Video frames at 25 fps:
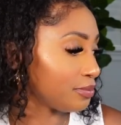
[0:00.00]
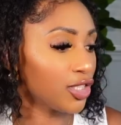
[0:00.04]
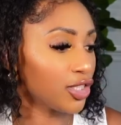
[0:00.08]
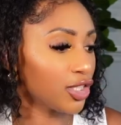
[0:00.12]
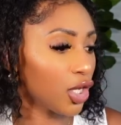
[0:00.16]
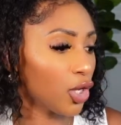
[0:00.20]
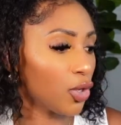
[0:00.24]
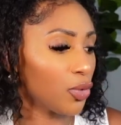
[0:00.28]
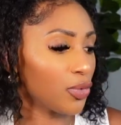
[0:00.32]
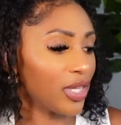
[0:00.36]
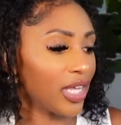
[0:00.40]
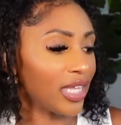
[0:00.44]

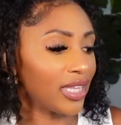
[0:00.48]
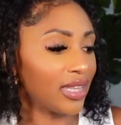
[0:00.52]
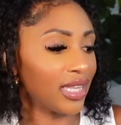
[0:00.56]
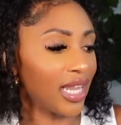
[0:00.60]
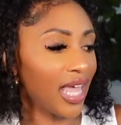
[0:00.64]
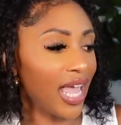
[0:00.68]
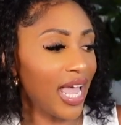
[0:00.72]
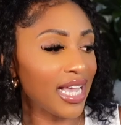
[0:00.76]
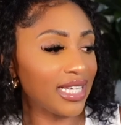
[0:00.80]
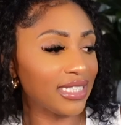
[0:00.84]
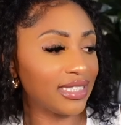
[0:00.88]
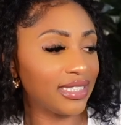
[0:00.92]
So the
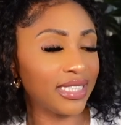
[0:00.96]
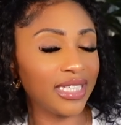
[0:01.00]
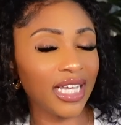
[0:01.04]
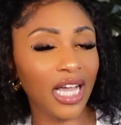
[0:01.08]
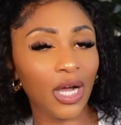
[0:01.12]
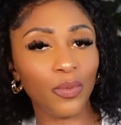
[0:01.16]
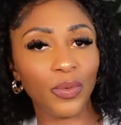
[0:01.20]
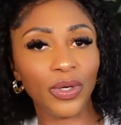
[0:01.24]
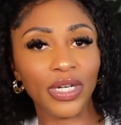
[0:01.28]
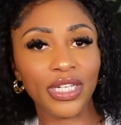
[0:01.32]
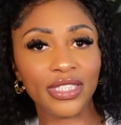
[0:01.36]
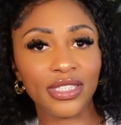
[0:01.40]
last thing
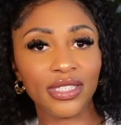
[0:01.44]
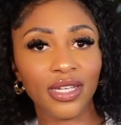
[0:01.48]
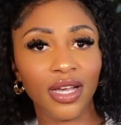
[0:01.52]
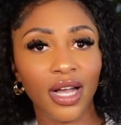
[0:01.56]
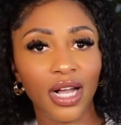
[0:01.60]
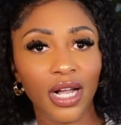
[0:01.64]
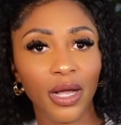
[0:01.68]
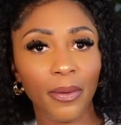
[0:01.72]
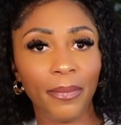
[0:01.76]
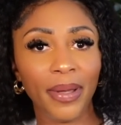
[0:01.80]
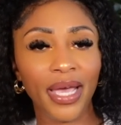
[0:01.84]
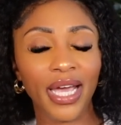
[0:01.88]
I want to
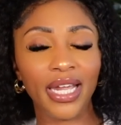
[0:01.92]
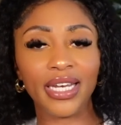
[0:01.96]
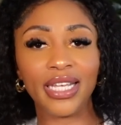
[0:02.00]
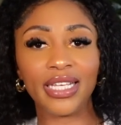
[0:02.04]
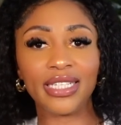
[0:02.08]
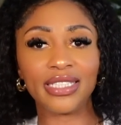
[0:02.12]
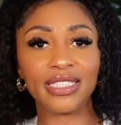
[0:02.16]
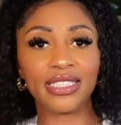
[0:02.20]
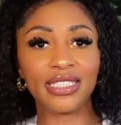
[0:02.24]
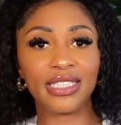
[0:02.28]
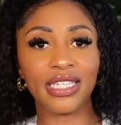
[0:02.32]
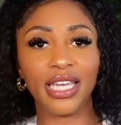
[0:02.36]
talk about
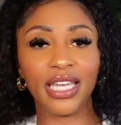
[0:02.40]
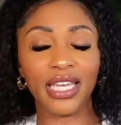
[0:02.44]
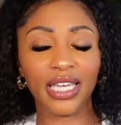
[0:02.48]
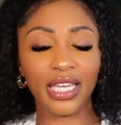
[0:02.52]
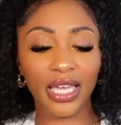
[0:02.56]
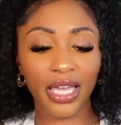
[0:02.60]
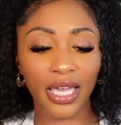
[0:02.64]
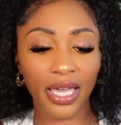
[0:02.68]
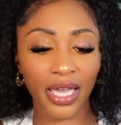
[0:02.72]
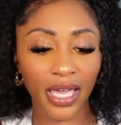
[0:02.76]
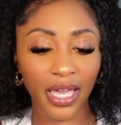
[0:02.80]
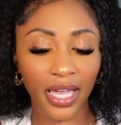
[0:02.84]
is
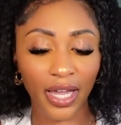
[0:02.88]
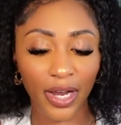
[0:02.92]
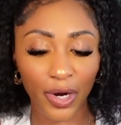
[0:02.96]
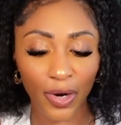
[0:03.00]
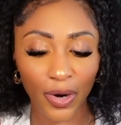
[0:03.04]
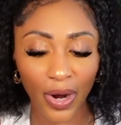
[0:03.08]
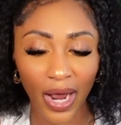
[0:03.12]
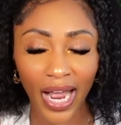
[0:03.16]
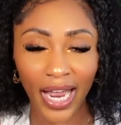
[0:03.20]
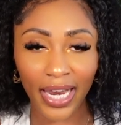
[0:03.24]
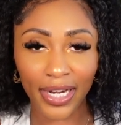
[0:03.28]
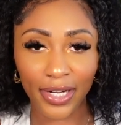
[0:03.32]

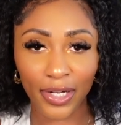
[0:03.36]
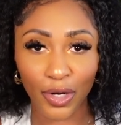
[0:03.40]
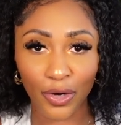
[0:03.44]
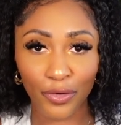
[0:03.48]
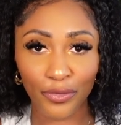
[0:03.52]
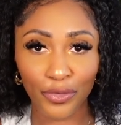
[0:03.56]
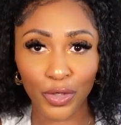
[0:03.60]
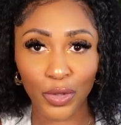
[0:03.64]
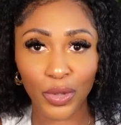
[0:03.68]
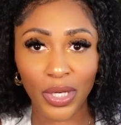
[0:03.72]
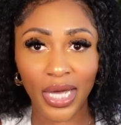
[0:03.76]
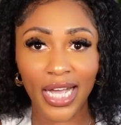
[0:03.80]
skincare. I know
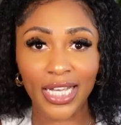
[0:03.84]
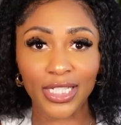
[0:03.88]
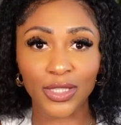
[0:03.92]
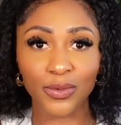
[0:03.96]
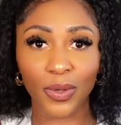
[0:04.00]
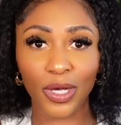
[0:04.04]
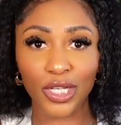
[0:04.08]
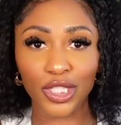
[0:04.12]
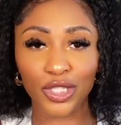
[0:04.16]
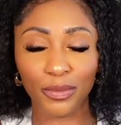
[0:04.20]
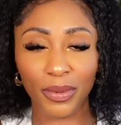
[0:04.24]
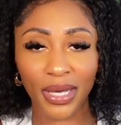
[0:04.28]
if you guys
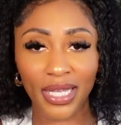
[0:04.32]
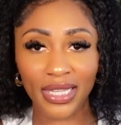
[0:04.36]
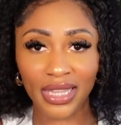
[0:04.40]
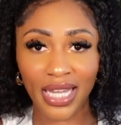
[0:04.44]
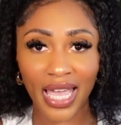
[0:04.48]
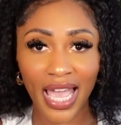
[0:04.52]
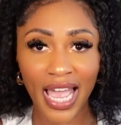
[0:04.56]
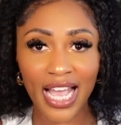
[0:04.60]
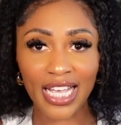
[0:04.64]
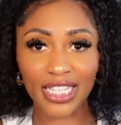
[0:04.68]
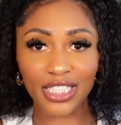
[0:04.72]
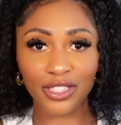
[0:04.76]
watched my
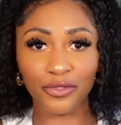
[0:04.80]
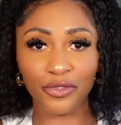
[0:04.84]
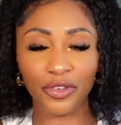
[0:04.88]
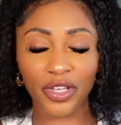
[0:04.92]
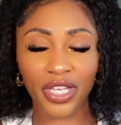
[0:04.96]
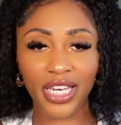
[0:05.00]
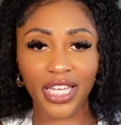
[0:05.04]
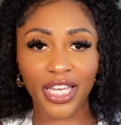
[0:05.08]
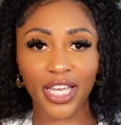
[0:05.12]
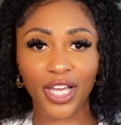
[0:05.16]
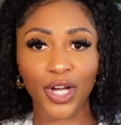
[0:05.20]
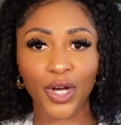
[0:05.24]
last
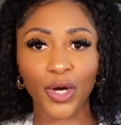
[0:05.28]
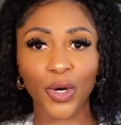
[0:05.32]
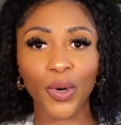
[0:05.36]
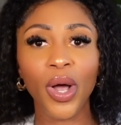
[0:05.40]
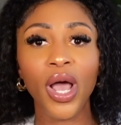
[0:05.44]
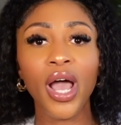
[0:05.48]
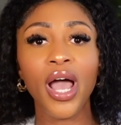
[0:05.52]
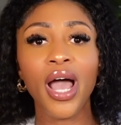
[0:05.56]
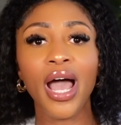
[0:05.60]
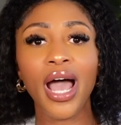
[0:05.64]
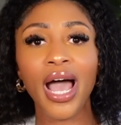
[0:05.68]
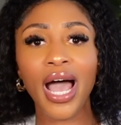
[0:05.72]
video,
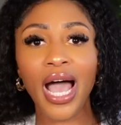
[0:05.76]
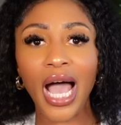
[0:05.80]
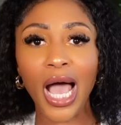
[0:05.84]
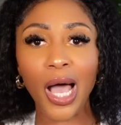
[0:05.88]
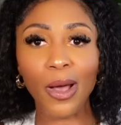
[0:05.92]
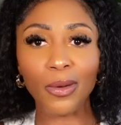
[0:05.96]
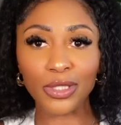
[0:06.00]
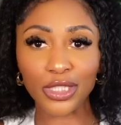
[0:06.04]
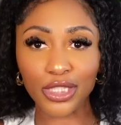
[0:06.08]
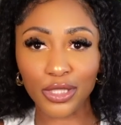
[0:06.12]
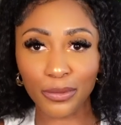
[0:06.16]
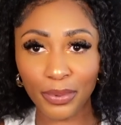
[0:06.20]

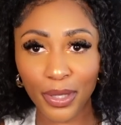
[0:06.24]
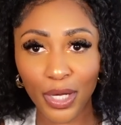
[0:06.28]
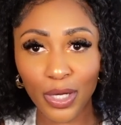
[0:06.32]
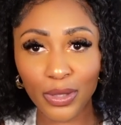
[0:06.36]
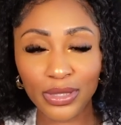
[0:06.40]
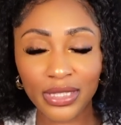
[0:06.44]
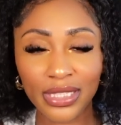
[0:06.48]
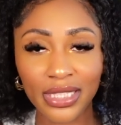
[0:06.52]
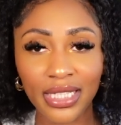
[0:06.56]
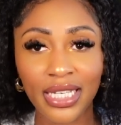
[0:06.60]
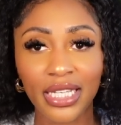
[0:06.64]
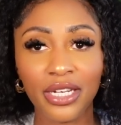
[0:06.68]
I was
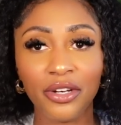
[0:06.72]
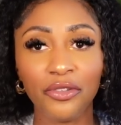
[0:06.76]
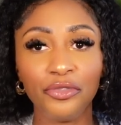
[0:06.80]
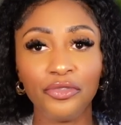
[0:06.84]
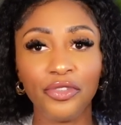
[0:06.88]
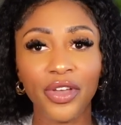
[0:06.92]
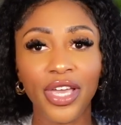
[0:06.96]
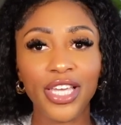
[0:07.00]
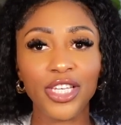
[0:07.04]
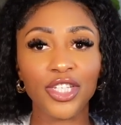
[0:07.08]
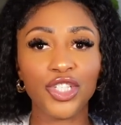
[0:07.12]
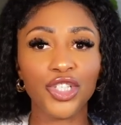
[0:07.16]
supposed to get a
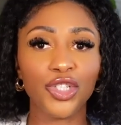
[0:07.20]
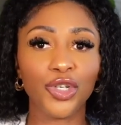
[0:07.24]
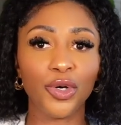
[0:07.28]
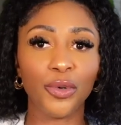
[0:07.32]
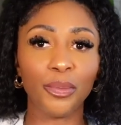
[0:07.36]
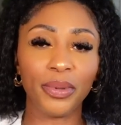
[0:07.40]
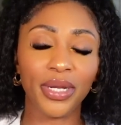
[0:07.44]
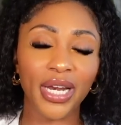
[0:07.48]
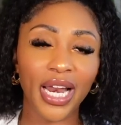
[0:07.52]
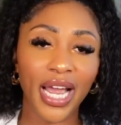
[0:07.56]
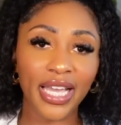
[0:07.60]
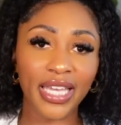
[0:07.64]

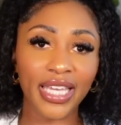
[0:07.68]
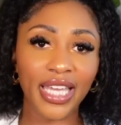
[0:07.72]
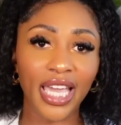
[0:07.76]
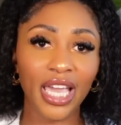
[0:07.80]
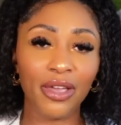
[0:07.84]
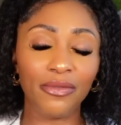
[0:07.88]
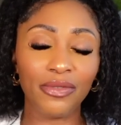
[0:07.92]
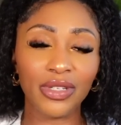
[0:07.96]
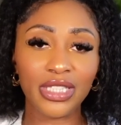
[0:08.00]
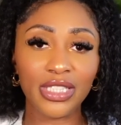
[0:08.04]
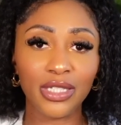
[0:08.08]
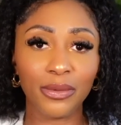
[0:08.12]
facial, but I
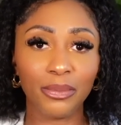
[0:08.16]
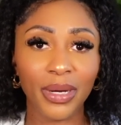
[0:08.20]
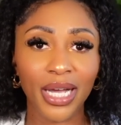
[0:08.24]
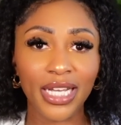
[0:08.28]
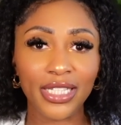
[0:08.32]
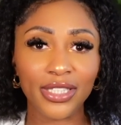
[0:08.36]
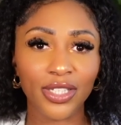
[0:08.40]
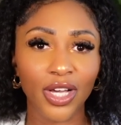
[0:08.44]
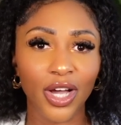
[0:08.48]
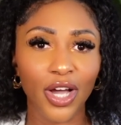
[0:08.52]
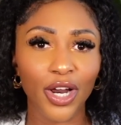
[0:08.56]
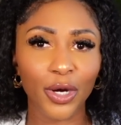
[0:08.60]
gave it to
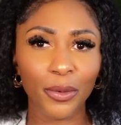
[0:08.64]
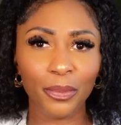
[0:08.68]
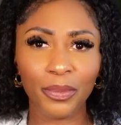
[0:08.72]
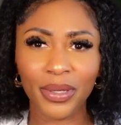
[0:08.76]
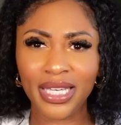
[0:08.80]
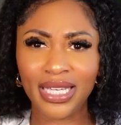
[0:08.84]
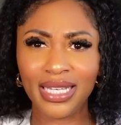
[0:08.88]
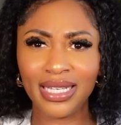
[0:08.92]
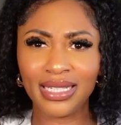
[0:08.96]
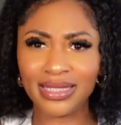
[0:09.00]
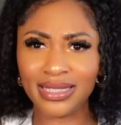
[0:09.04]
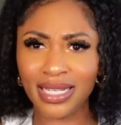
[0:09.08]
my daughter
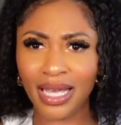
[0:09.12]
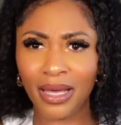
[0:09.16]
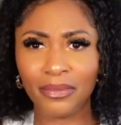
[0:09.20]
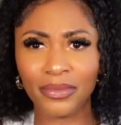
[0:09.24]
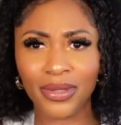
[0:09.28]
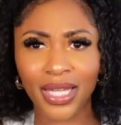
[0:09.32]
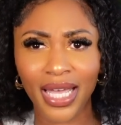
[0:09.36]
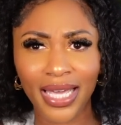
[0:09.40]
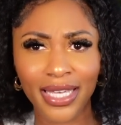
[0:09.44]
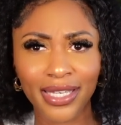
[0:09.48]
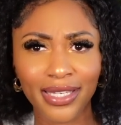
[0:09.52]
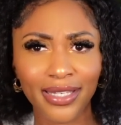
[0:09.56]
because
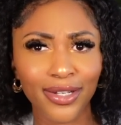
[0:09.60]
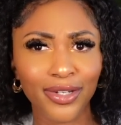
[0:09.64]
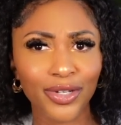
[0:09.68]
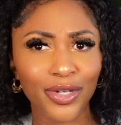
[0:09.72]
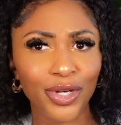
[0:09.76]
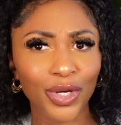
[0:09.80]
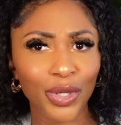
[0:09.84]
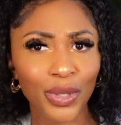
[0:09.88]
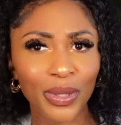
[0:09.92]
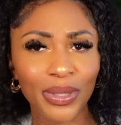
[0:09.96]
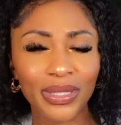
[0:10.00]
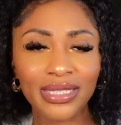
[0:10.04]
I'm like, your
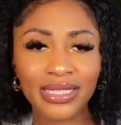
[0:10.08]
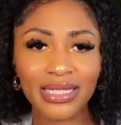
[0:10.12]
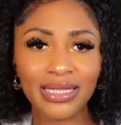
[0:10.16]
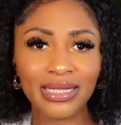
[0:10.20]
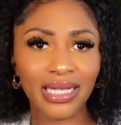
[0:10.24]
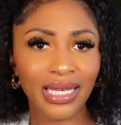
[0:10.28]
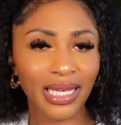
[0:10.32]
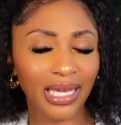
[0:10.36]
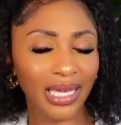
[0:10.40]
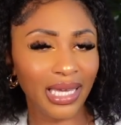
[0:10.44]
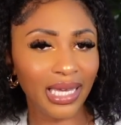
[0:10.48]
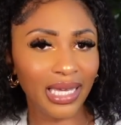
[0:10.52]
girl's
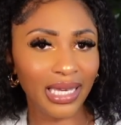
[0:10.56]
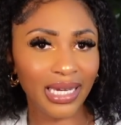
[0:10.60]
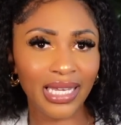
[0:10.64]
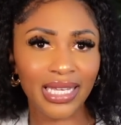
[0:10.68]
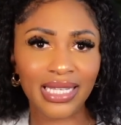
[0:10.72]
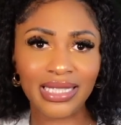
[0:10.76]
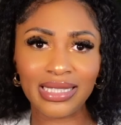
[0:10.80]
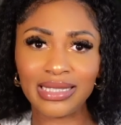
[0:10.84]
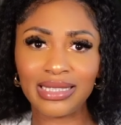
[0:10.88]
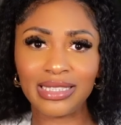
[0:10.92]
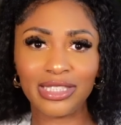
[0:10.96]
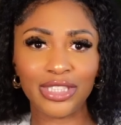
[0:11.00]
skin
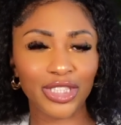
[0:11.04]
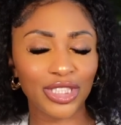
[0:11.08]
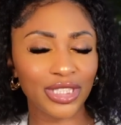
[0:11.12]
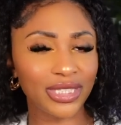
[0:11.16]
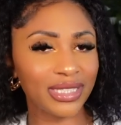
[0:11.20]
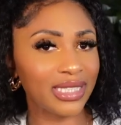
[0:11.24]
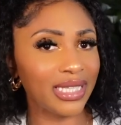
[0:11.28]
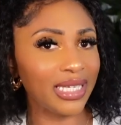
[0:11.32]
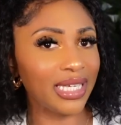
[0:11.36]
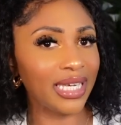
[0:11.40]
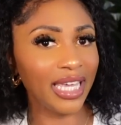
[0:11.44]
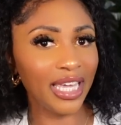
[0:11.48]
is
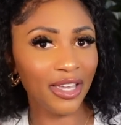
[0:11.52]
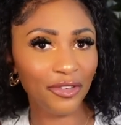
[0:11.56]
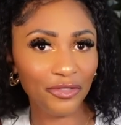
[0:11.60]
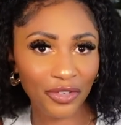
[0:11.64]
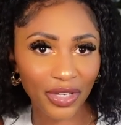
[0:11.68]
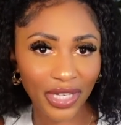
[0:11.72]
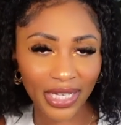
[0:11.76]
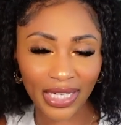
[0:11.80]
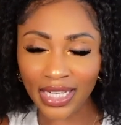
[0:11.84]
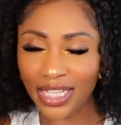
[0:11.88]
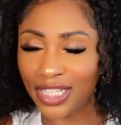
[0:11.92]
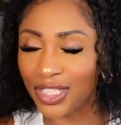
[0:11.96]
just
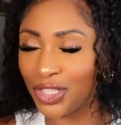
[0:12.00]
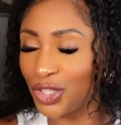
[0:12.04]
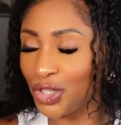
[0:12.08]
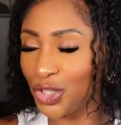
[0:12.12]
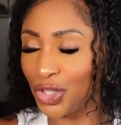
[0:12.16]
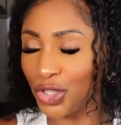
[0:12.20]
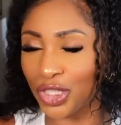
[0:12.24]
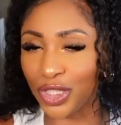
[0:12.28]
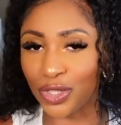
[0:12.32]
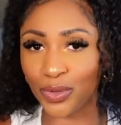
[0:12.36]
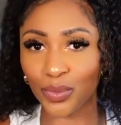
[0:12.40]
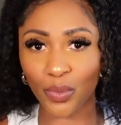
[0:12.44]
giving.
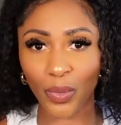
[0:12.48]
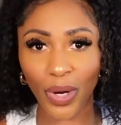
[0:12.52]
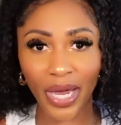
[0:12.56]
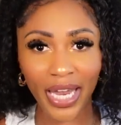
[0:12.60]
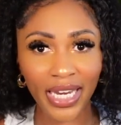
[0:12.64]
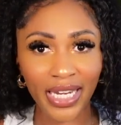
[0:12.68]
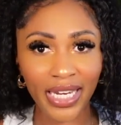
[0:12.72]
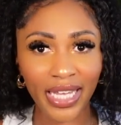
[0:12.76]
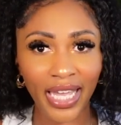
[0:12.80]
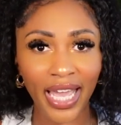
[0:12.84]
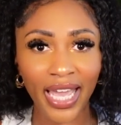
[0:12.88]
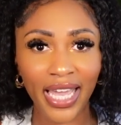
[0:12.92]
It's just
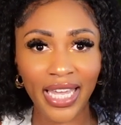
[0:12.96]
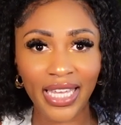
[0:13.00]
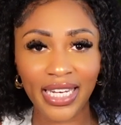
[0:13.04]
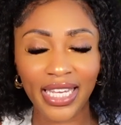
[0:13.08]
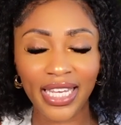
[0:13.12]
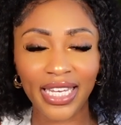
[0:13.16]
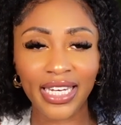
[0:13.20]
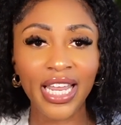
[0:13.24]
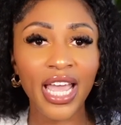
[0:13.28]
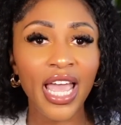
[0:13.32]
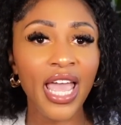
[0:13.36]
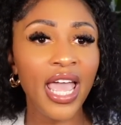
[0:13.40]

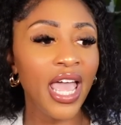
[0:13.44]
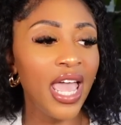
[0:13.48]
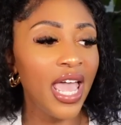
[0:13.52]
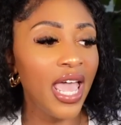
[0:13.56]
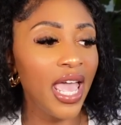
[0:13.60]
radiating.